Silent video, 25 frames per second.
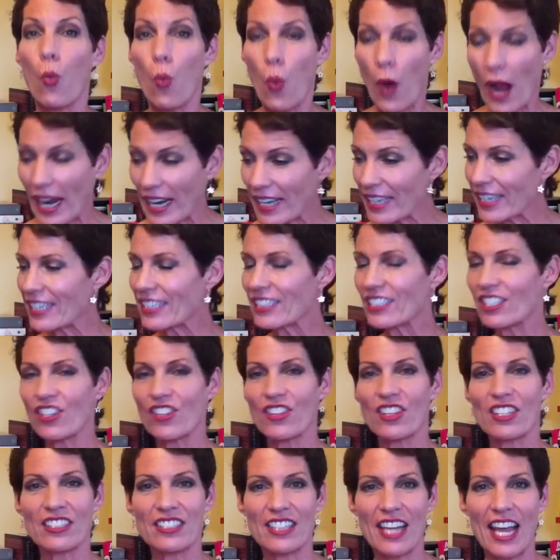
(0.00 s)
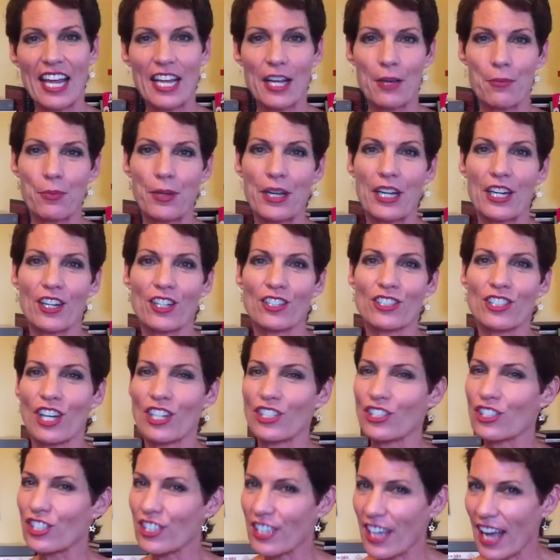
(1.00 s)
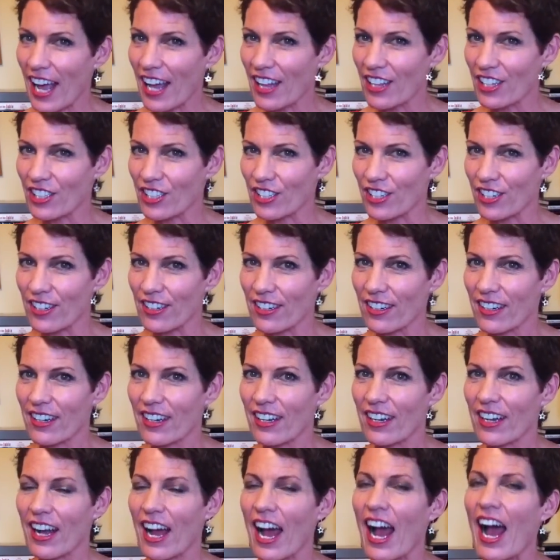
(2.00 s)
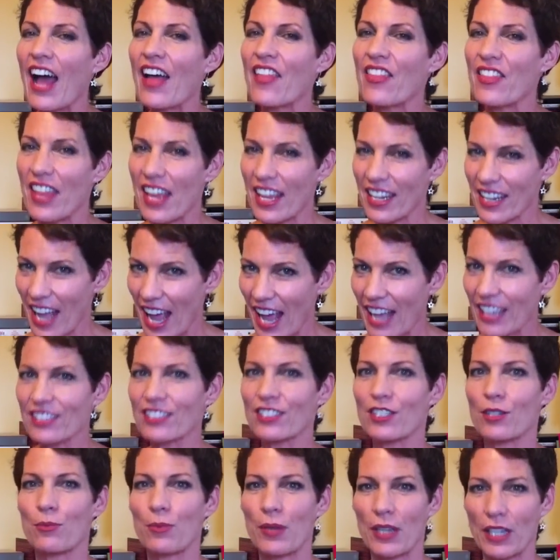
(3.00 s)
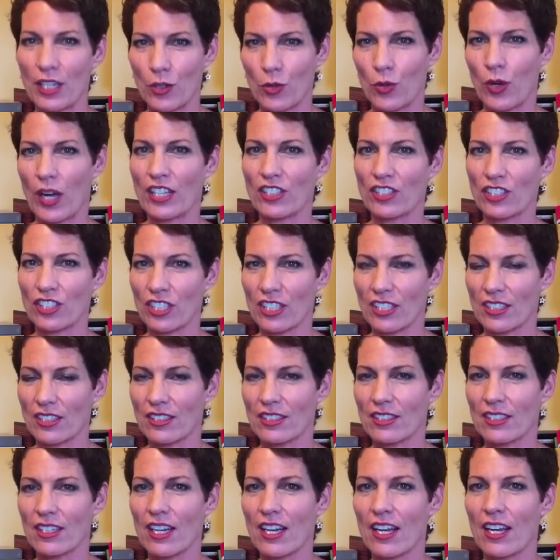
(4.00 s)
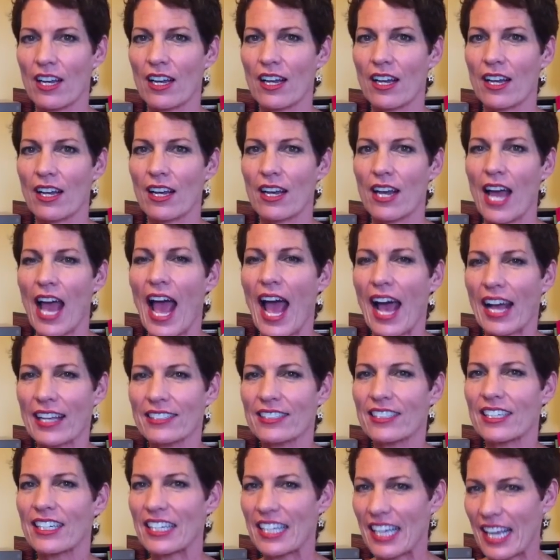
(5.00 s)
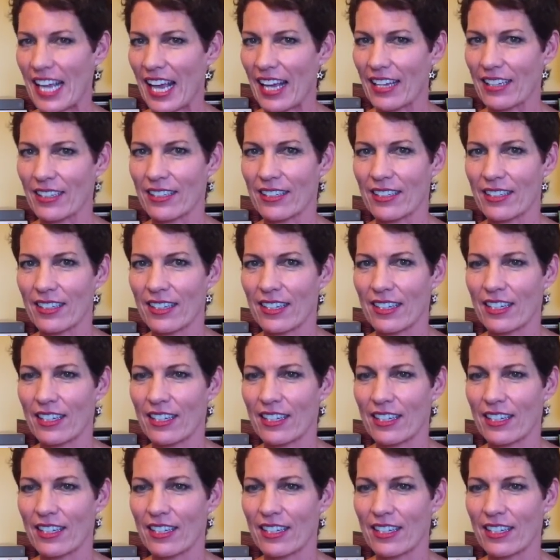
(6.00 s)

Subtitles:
Wait until the day appears on your calendar and then ask the big questions. Ask again.